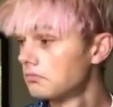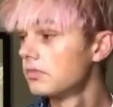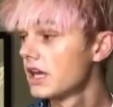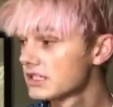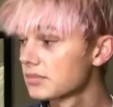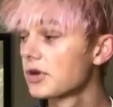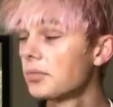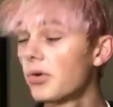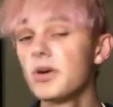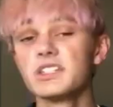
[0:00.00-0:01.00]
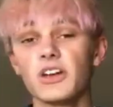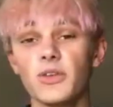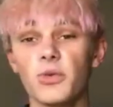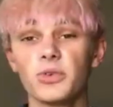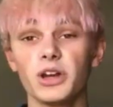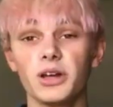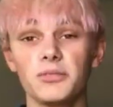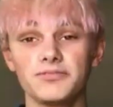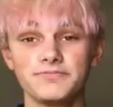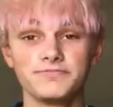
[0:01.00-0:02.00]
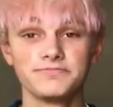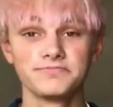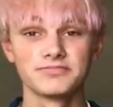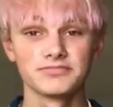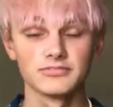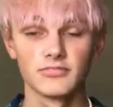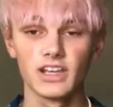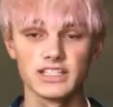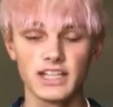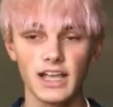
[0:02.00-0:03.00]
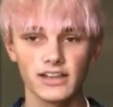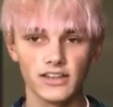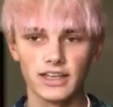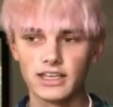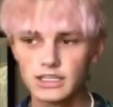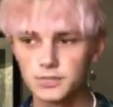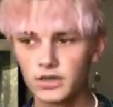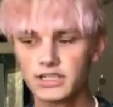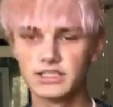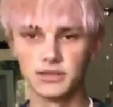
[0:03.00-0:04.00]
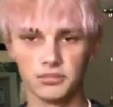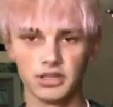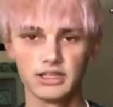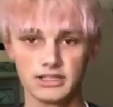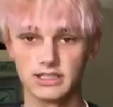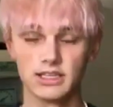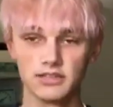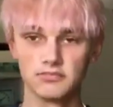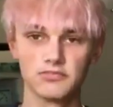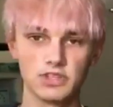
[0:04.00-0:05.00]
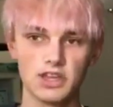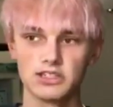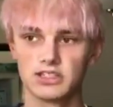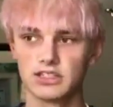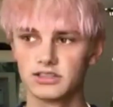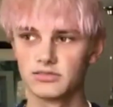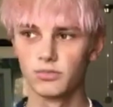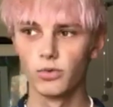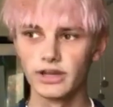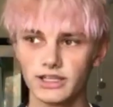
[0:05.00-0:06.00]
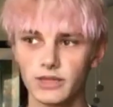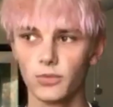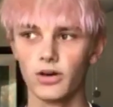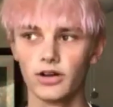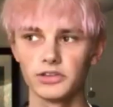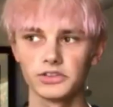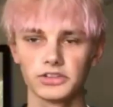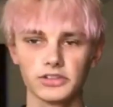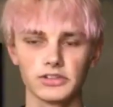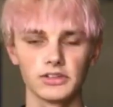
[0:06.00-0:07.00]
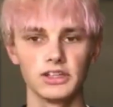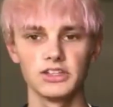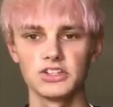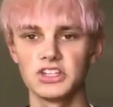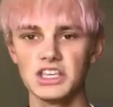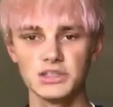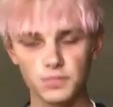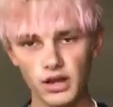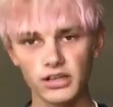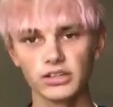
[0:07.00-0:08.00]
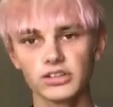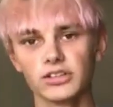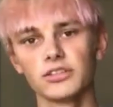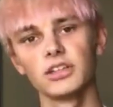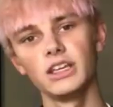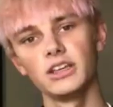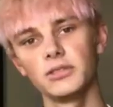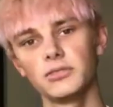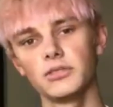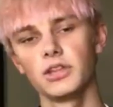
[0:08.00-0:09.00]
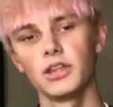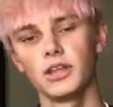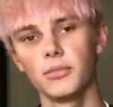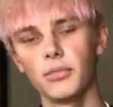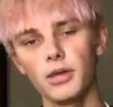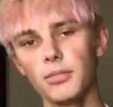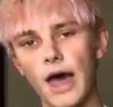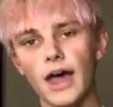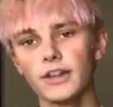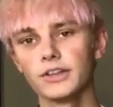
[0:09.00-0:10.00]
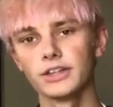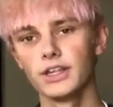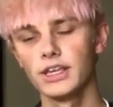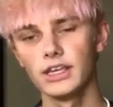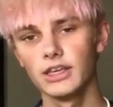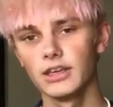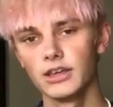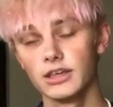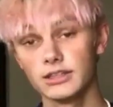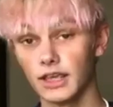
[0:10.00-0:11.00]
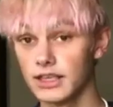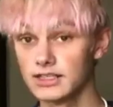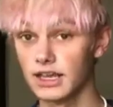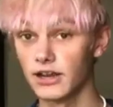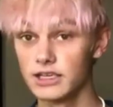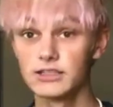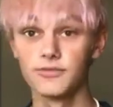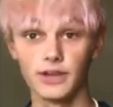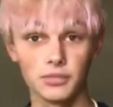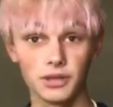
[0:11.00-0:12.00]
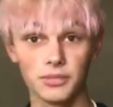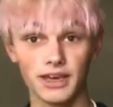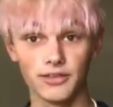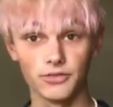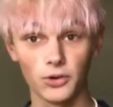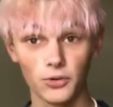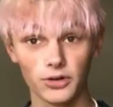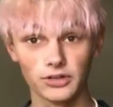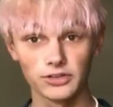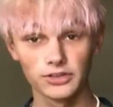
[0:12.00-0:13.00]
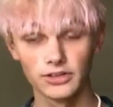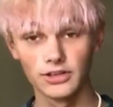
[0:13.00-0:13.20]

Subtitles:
he has some good points, I'll vote for him. Exactly, like he's pretty simplest. He does what he wants. He just eats bugs. He mud baths. He takes care. He's a family man, of course.